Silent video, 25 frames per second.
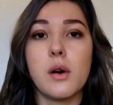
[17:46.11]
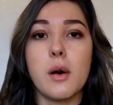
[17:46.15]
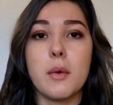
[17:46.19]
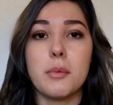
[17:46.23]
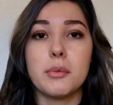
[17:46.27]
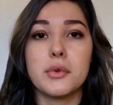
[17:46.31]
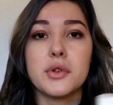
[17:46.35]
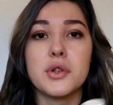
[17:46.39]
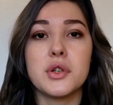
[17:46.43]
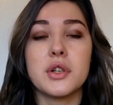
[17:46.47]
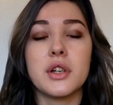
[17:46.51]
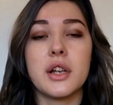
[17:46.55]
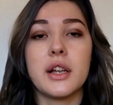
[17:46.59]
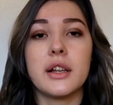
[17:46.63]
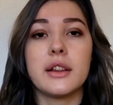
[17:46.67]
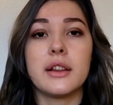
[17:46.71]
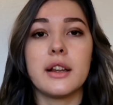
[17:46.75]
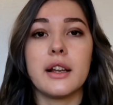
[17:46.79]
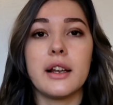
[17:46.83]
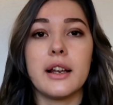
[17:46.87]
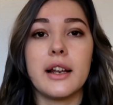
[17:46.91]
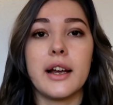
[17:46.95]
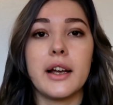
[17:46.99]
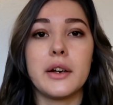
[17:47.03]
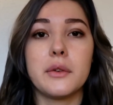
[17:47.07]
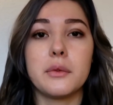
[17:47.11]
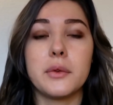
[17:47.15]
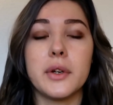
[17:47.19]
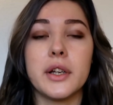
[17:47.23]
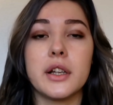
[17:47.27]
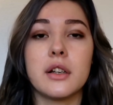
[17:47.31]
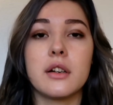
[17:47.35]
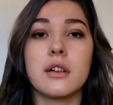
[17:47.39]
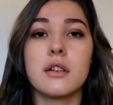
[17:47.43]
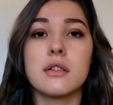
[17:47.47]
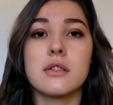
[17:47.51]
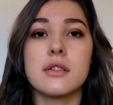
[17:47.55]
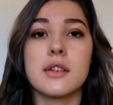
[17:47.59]
appreciate the lightweight
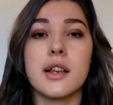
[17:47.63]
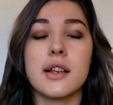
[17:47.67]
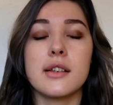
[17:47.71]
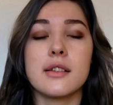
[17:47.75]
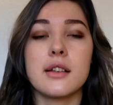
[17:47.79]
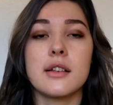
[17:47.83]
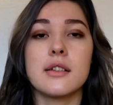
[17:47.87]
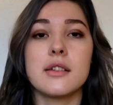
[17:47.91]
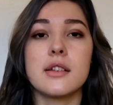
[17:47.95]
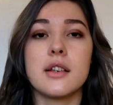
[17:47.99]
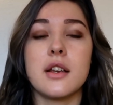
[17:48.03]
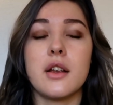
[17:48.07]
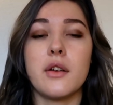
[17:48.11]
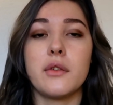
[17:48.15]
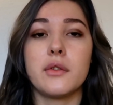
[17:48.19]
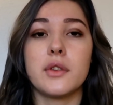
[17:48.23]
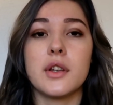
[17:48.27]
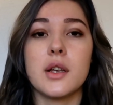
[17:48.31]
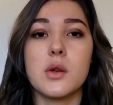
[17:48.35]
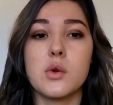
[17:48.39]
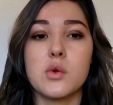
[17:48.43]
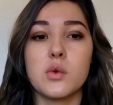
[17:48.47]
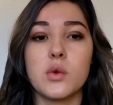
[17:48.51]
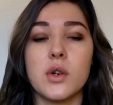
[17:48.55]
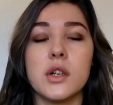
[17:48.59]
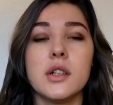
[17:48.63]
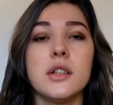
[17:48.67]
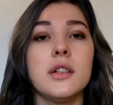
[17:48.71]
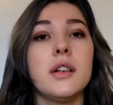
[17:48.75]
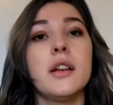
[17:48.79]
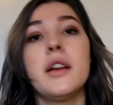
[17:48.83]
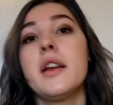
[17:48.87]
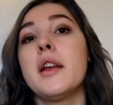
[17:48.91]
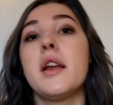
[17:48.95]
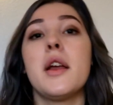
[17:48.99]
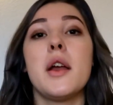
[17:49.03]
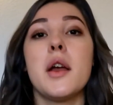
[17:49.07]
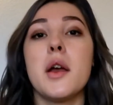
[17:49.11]
consistency of this one.
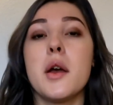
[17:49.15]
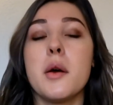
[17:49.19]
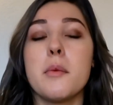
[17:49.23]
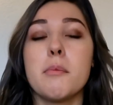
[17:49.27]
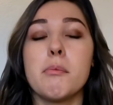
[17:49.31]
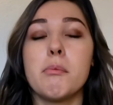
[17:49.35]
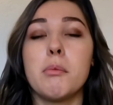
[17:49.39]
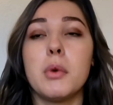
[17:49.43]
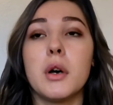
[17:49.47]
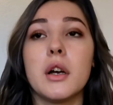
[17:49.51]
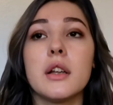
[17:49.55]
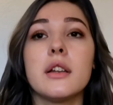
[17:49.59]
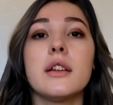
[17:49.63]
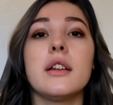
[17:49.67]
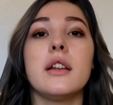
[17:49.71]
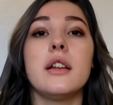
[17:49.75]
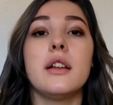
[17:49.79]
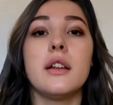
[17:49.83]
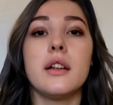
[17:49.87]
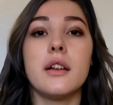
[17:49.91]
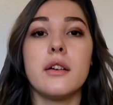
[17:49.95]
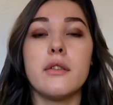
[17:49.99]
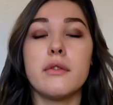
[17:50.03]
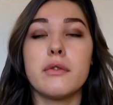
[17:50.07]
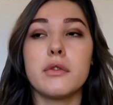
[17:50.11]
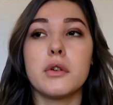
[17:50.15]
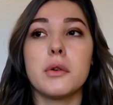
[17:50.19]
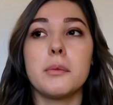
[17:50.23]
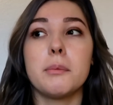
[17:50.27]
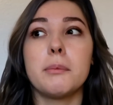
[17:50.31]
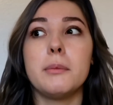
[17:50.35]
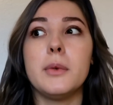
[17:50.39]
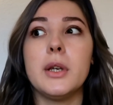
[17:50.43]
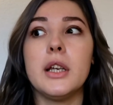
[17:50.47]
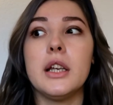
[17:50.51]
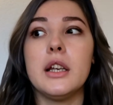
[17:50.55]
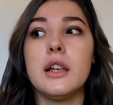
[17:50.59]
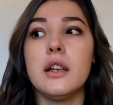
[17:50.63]
But for
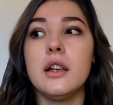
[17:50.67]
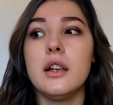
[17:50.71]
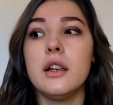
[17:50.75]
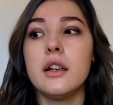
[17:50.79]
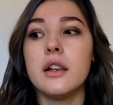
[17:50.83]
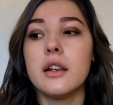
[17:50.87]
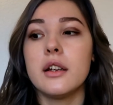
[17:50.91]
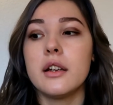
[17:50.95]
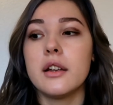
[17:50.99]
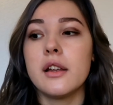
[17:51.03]
me,